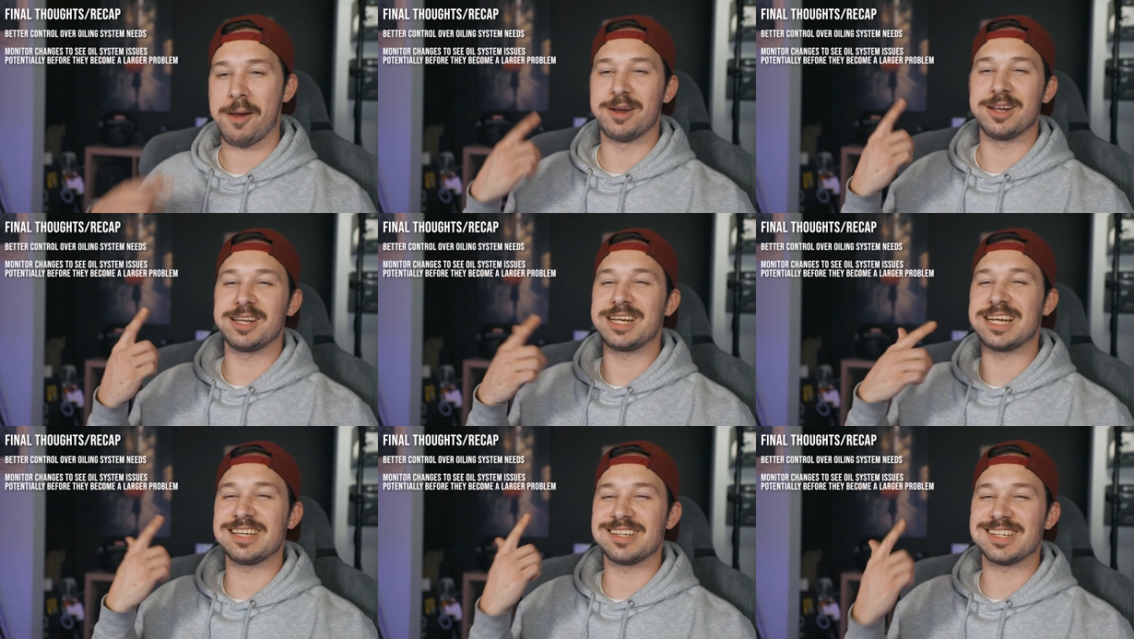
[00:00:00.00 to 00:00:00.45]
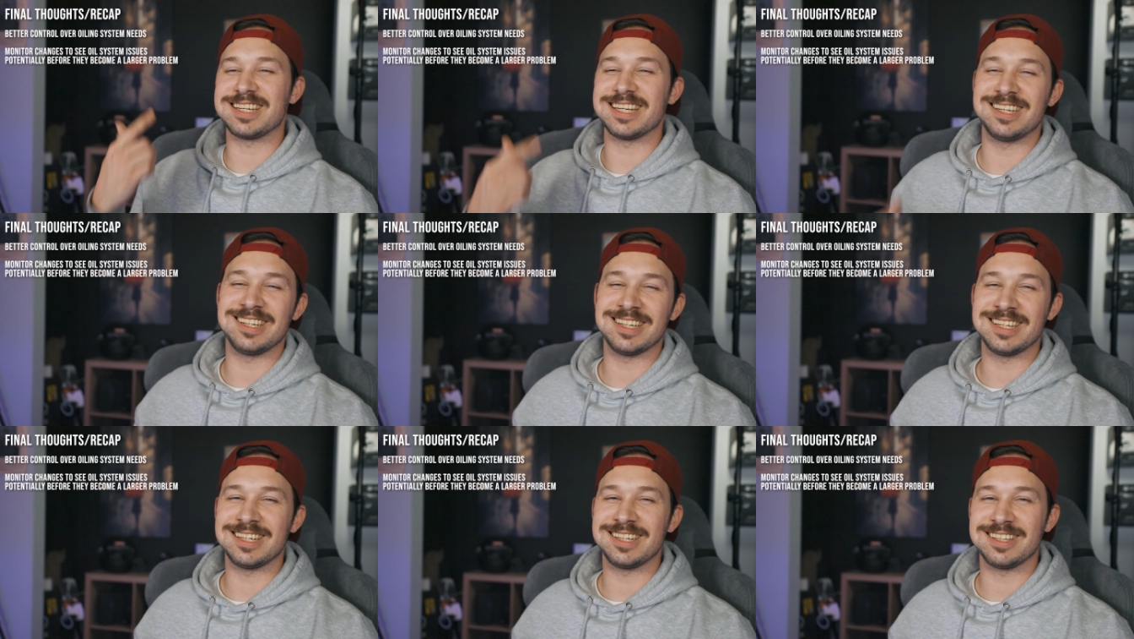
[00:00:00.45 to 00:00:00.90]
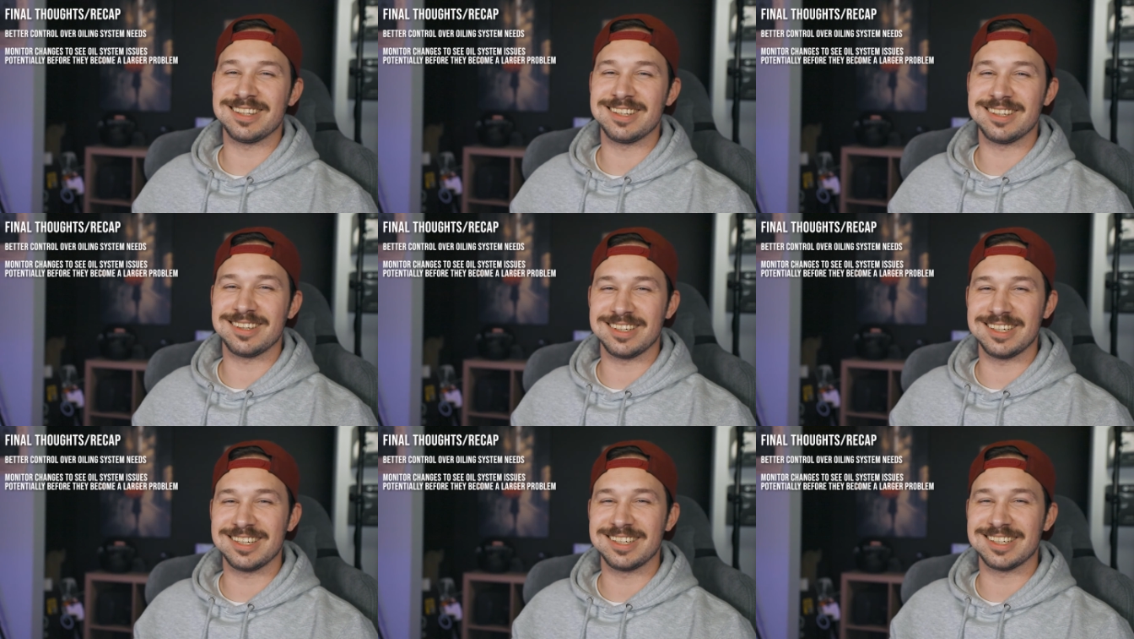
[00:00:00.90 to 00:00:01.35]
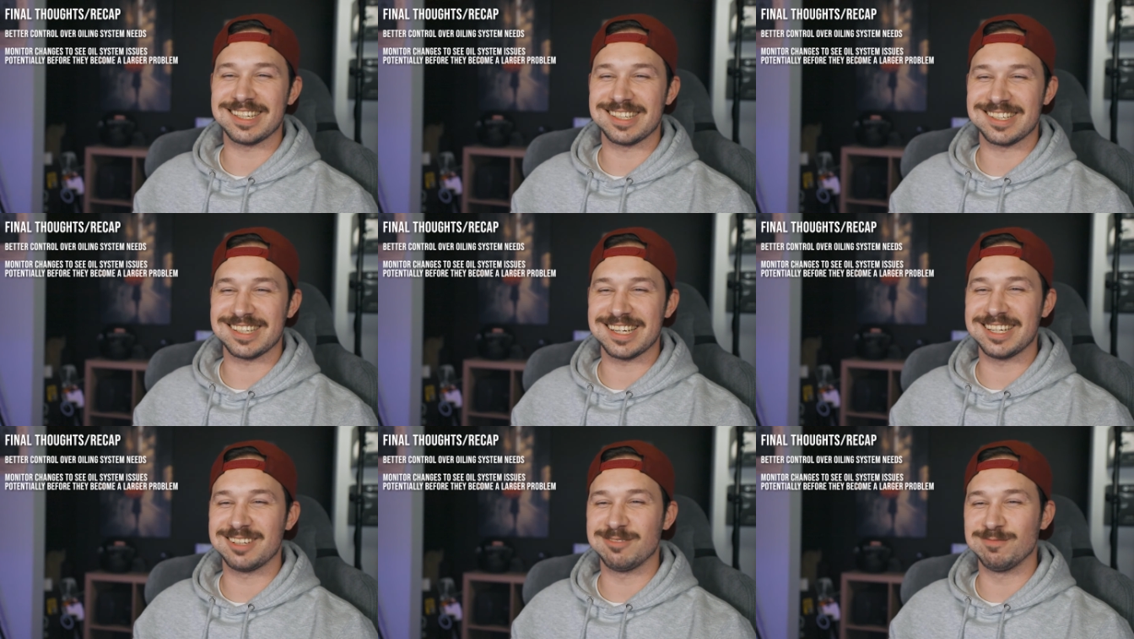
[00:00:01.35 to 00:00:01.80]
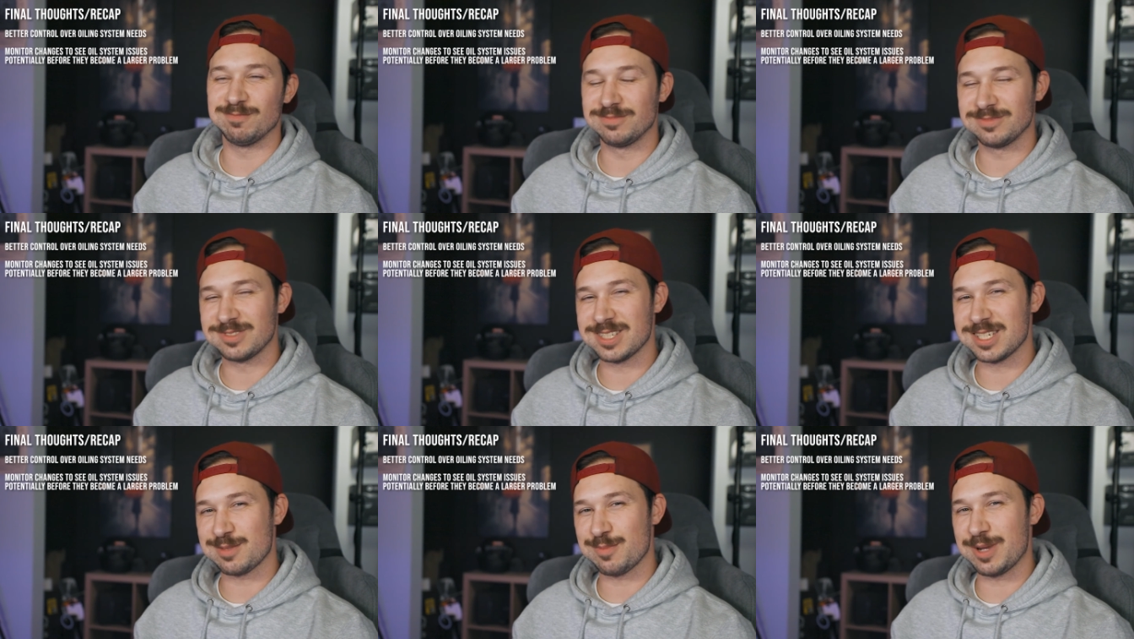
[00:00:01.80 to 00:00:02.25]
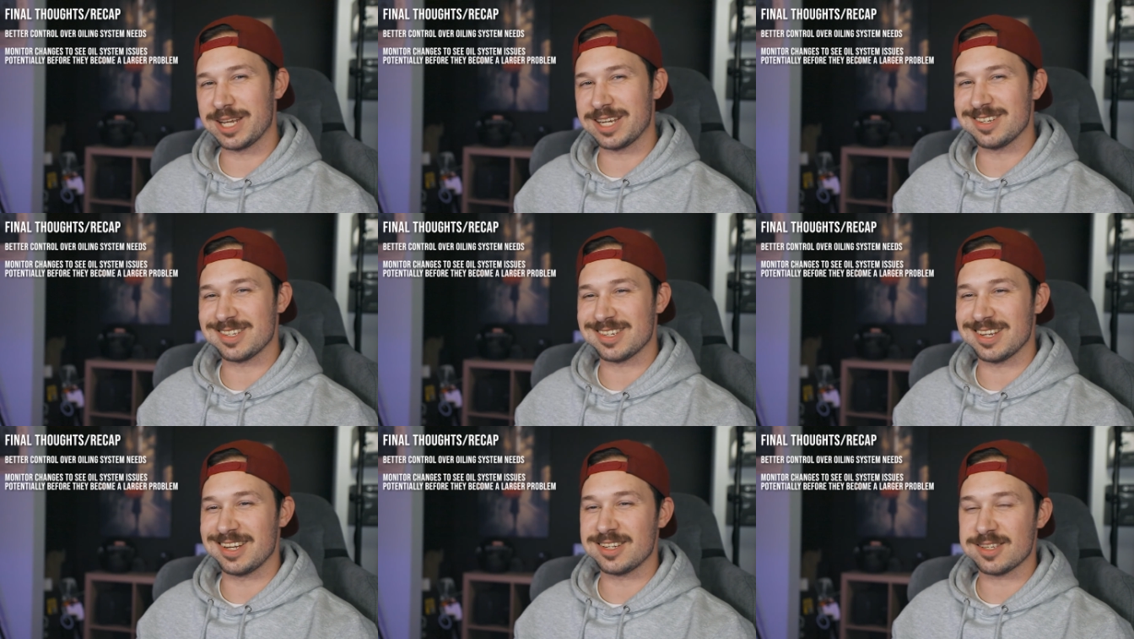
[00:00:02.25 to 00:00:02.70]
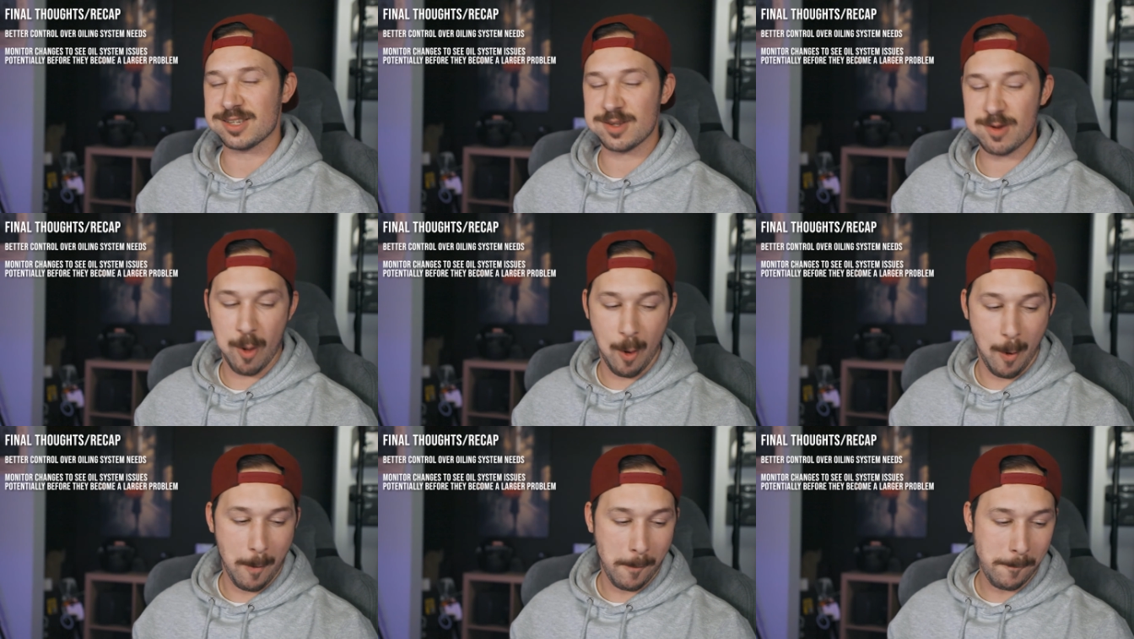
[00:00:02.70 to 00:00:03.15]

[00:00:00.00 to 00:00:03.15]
Are you guys getting any of the things I said? Is this making sense?